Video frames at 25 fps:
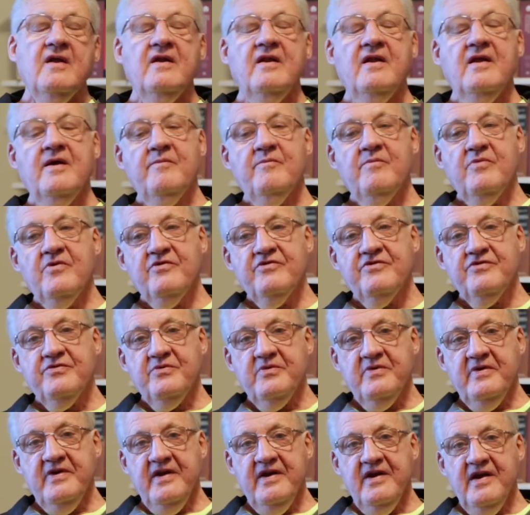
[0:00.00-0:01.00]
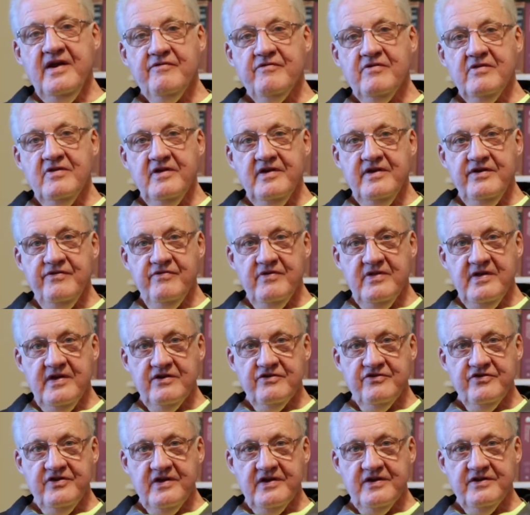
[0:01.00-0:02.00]
Number 3, never leave
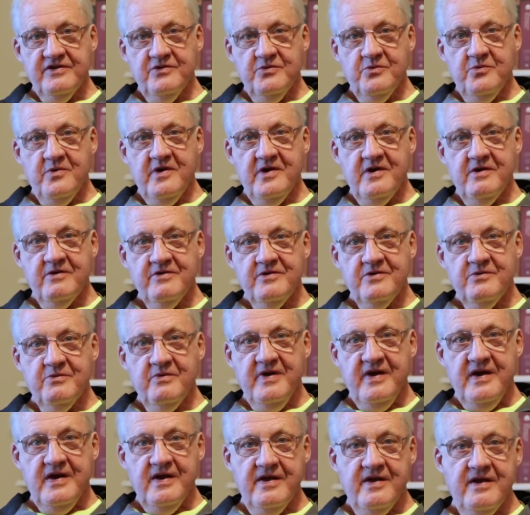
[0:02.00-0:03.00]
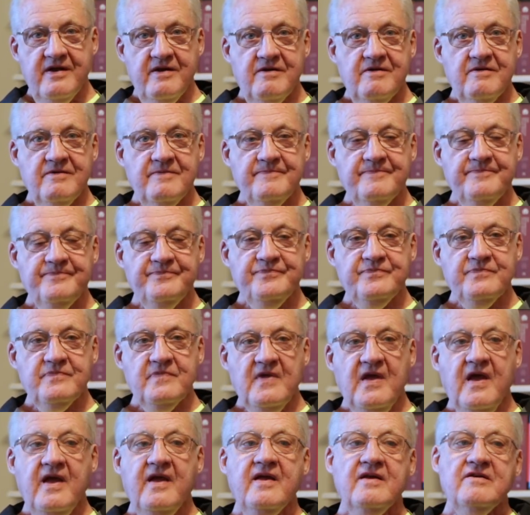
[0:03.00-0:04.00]
without checking the water in the radiator.
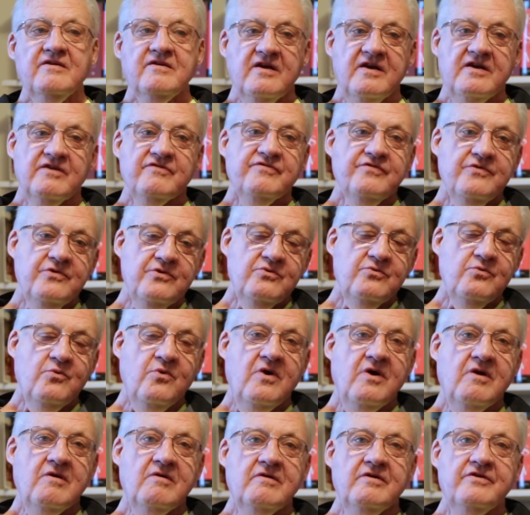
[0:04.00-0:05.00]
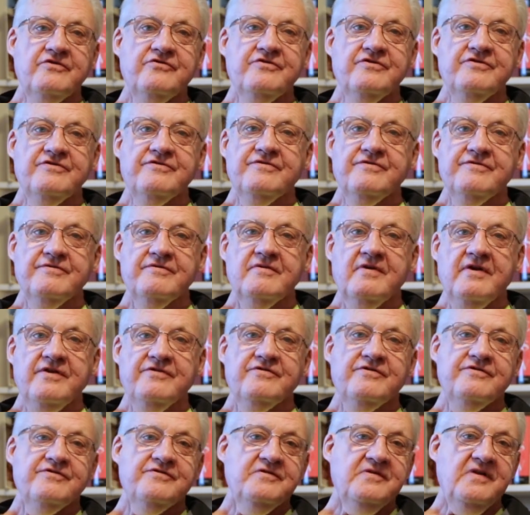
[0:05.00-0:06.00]
And take food and water
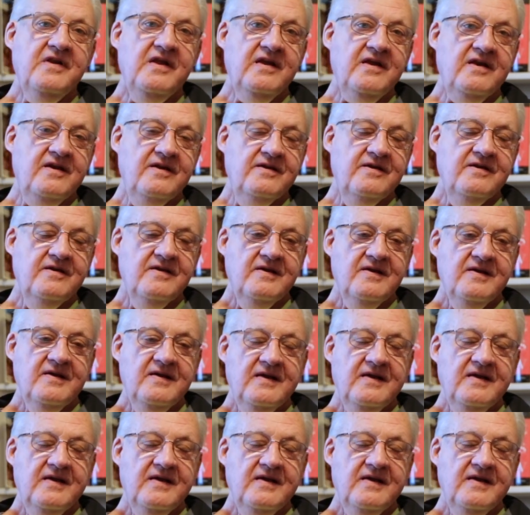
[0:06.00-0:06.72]
as it's needed.